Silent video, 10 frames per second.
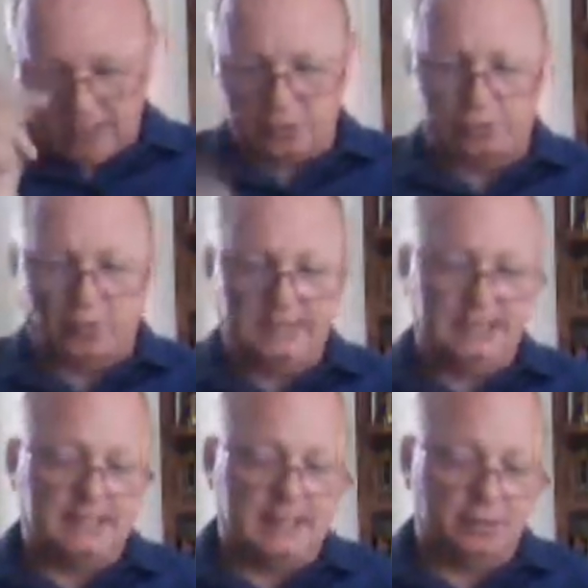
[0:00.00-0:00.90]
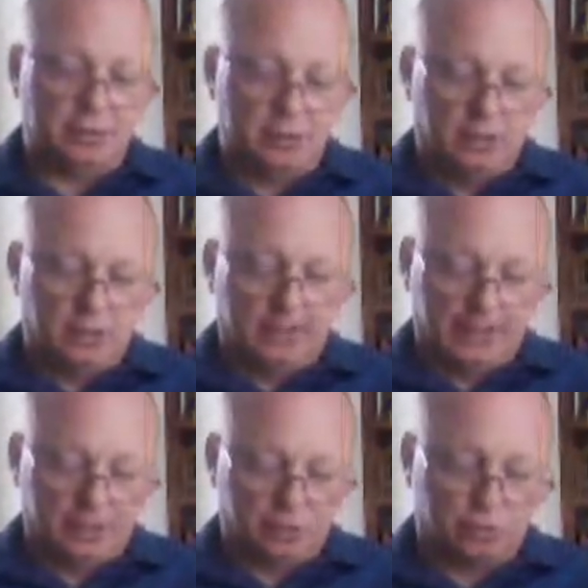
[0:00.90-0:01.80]
Supporting details,
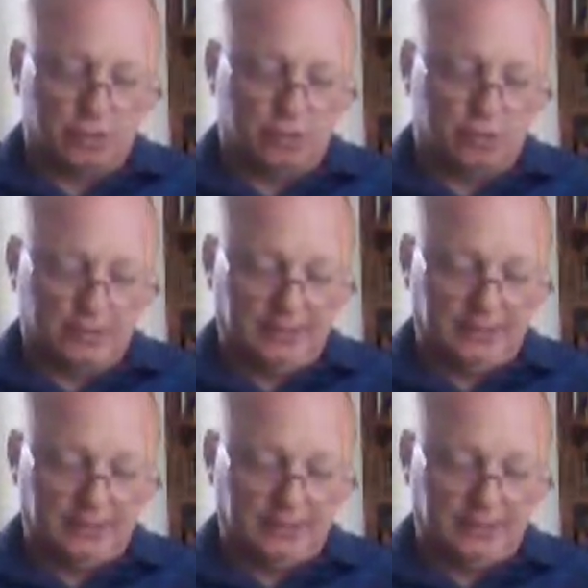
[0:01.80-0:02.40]
that is where